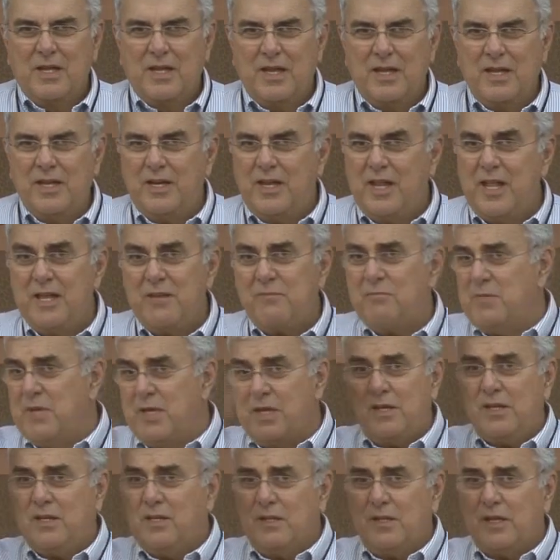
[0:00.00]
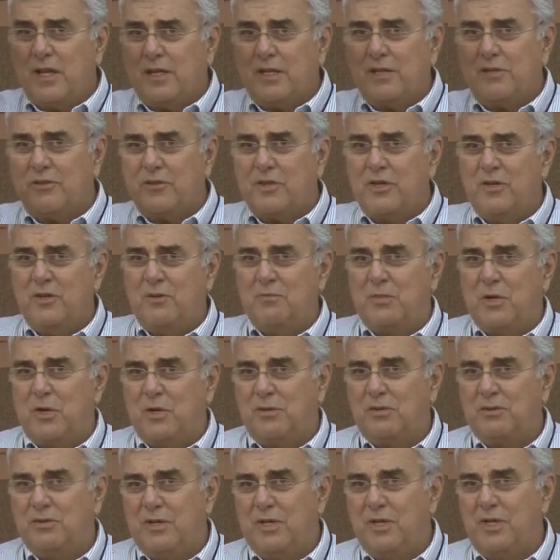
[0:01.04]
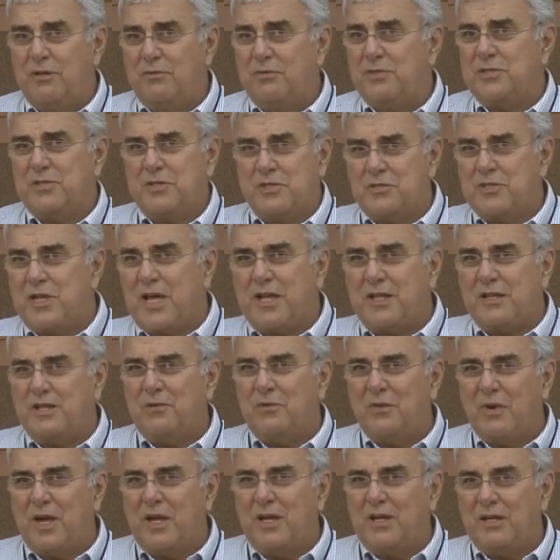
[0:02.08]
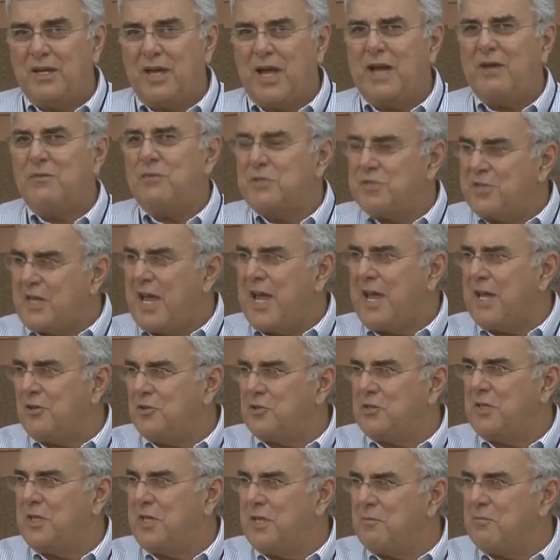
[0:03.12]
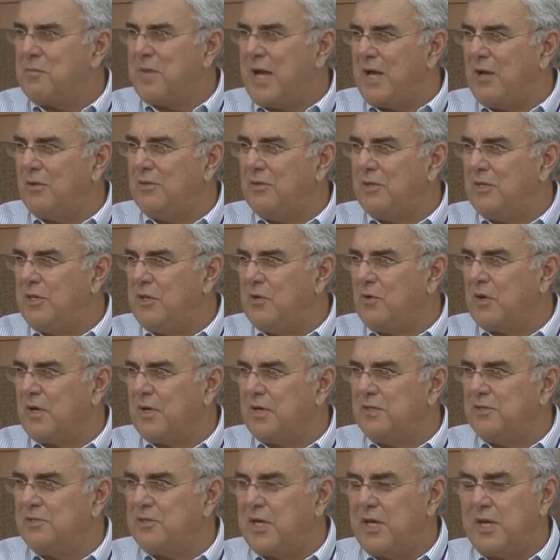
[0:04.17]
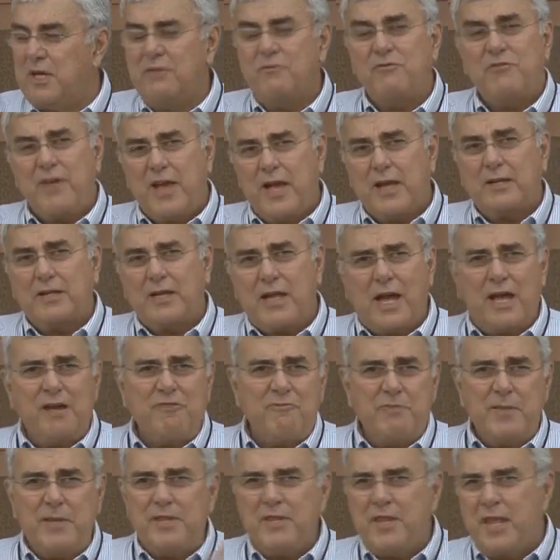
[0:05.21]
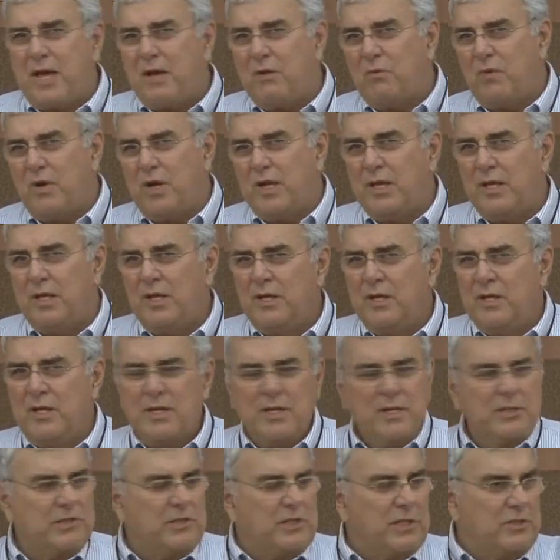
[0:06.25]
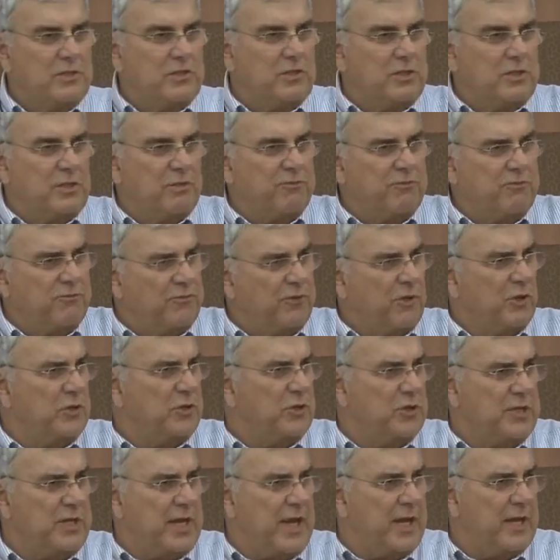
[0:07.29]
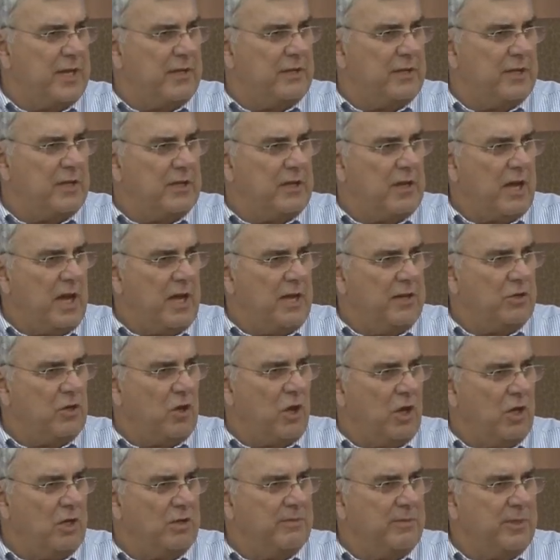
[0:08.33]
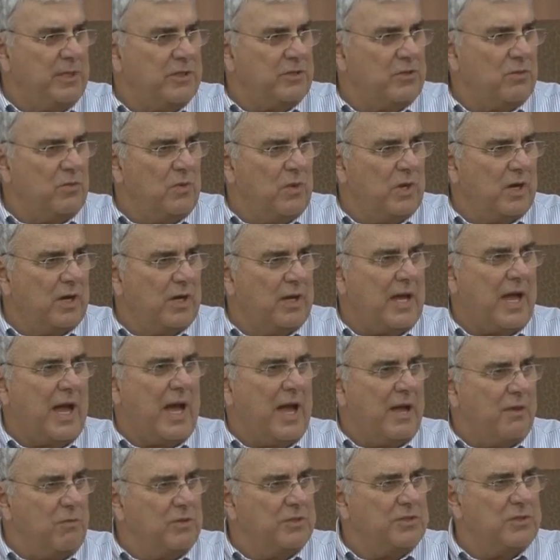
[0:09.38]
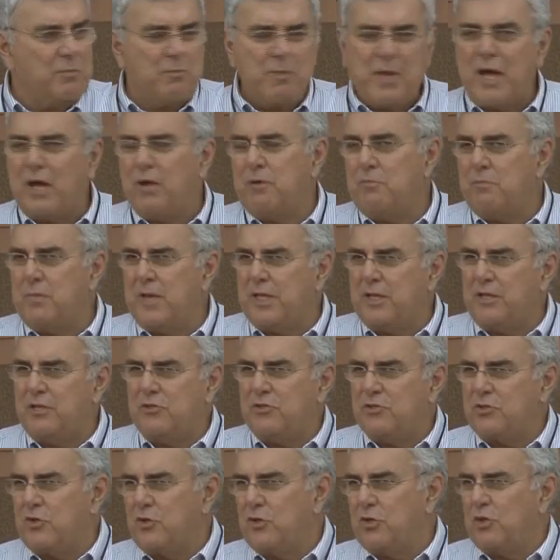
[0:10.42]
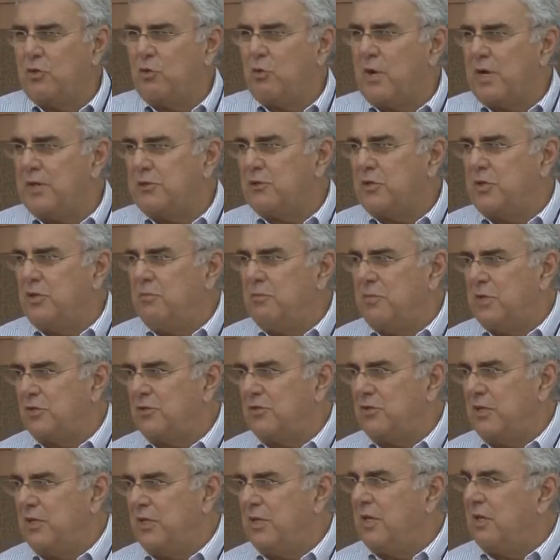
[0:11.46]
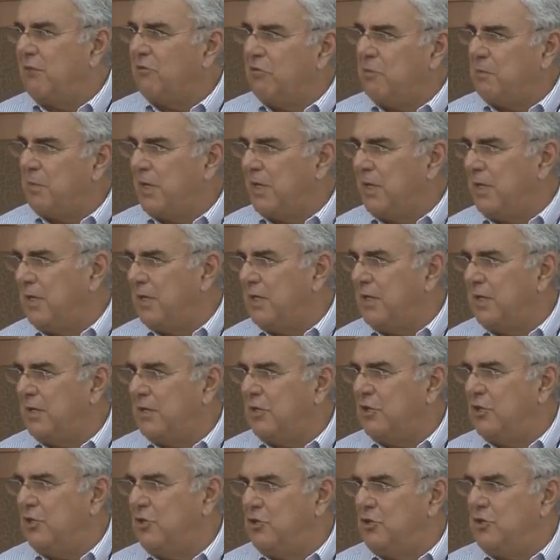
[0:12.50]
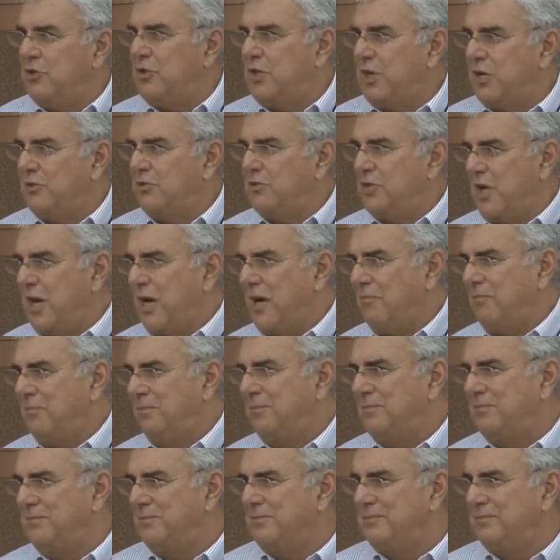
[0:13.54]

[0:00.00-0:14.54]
And it hit me like a thunderbolt. He was exactly right. I was actually about the organization. In fact, I've been that way since the first day that God called me to work. I was about making sure the rescue mission and everybody in it could do their job.